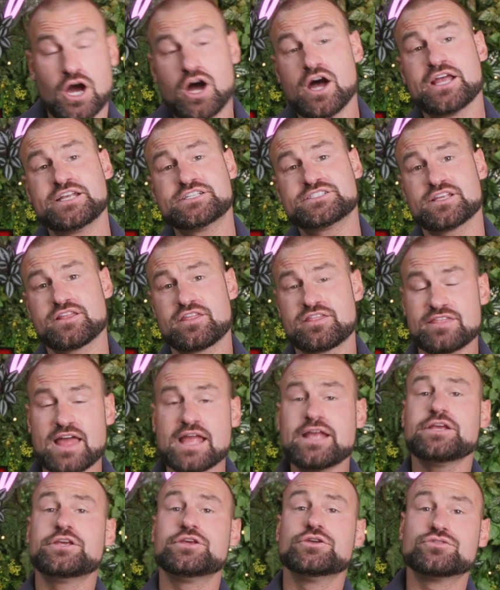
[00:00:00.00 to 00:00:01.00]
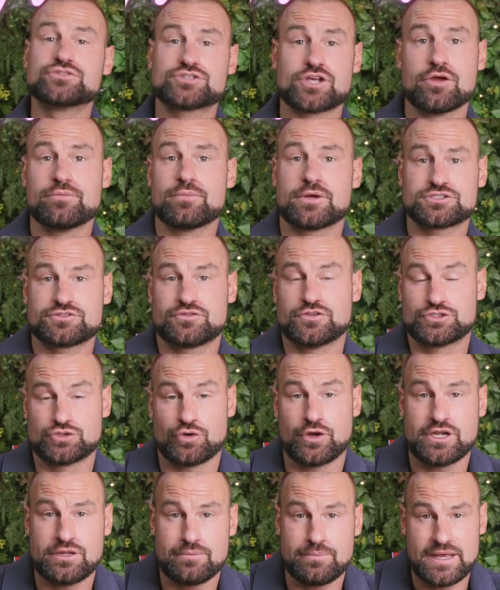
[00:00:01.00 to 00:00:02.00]
Guys, thank you so much for
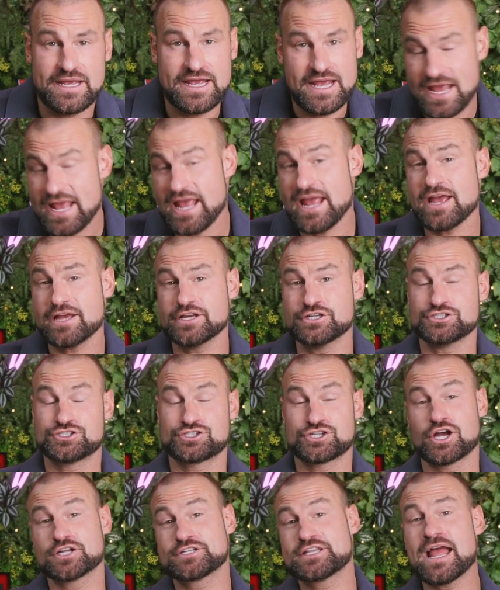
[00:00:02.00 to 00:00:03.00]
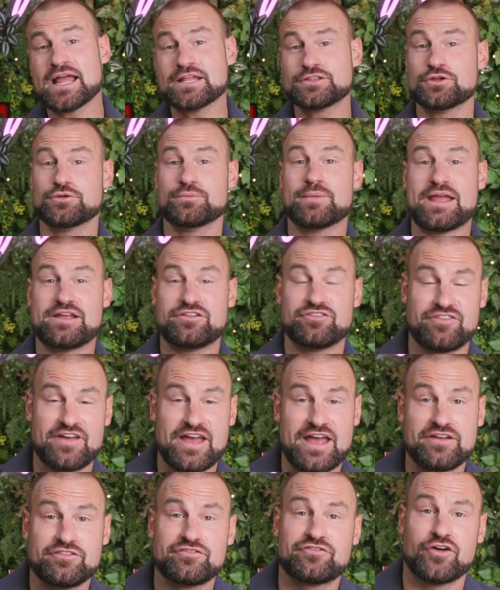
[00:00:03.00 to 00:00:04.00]
joining me here at Jardin du
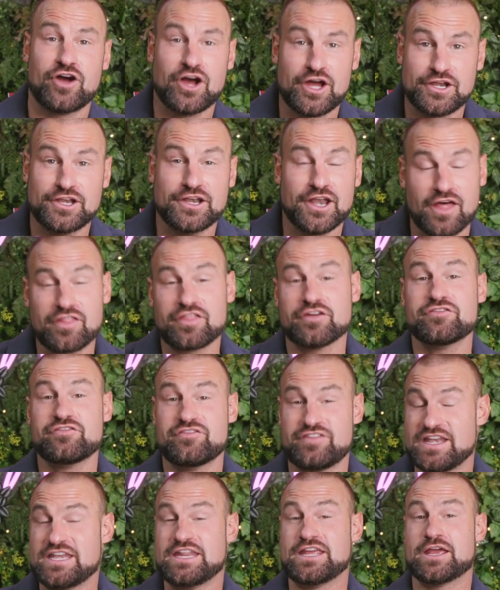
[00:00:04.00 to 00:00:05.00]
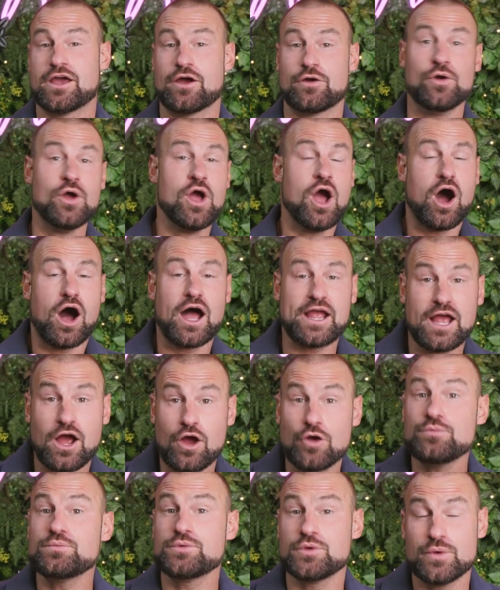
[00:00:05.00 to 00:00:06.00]
Mayfair for another video. I
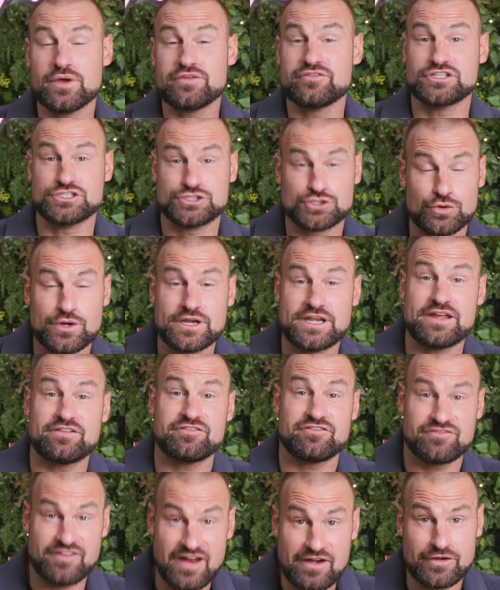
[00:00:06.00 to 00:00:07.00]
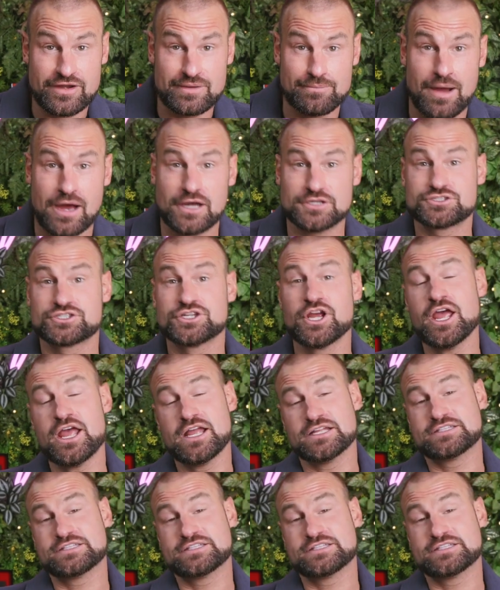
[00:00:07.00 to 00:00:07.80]
hope you have enjoyed it very much.